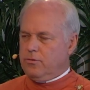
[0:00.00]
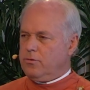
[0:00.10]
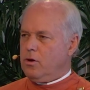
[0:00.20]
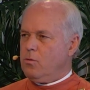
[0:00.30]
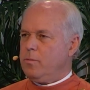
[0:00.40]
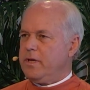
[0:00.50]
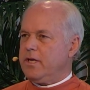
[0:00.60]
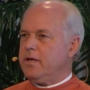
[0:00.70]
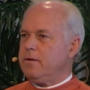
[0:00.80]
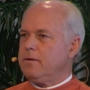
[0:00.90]
So we'll
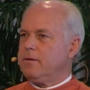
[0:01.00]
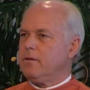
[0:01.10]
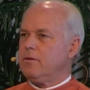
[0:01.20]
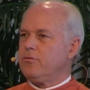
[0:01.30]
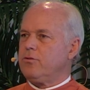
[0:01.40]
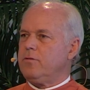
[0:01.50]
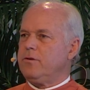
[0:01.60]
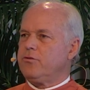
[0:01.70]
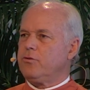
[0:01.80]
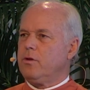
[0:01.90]
begin the
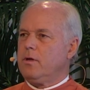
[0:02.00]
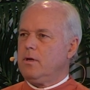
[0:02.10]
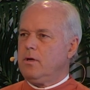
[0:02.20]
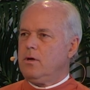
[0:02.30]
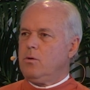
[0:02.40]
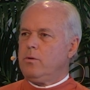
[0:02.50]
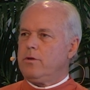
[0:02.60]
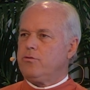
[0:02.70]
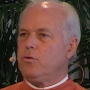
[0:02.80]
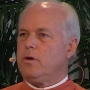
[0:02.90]
service
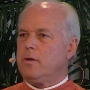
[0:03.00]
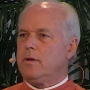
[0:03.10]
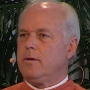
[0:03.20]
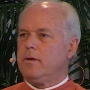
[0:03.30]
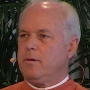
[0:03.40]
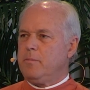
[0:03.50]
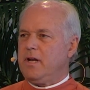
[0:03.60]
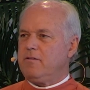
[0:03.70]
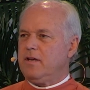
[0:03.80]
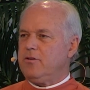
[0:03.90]
with a short
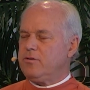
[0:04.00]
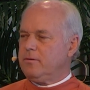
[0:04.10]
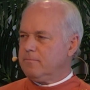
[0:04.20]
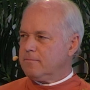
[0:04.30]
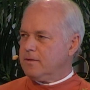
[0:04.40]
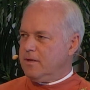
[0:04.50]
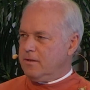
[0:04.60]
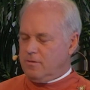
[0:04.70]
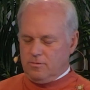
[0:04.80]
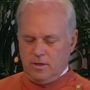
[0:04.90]
meditation.
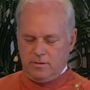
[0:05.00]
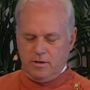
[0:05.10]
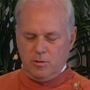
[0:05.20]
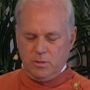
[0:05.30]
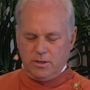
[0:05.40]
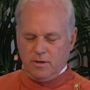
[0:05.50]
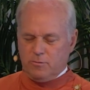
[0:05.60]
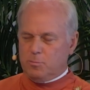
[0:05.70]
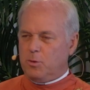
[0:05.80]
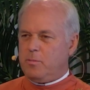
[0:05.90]
It's not terribly
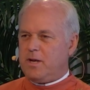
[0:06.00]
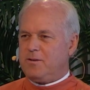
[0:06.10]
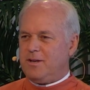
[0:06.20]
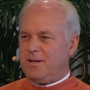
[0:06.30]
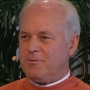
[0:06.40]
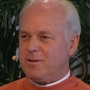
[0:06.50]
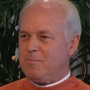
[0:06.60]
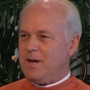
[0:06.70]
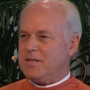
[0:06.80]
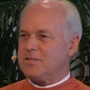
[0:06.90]
comfortable meditating with a
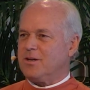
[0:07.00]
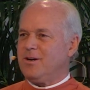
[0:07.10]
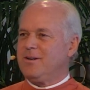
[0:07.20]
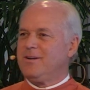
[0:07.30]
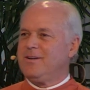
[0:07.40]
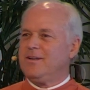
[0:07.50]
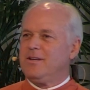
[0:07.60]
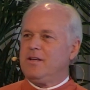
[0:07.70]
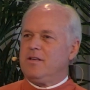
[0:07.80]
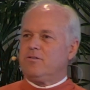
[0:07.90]
mask on.
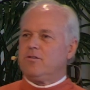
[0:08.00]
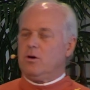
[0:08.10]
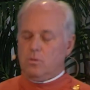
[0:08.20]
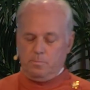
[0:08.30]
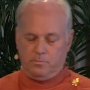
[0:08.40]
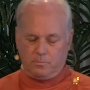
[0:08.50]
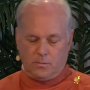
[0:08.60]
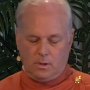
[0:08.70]
So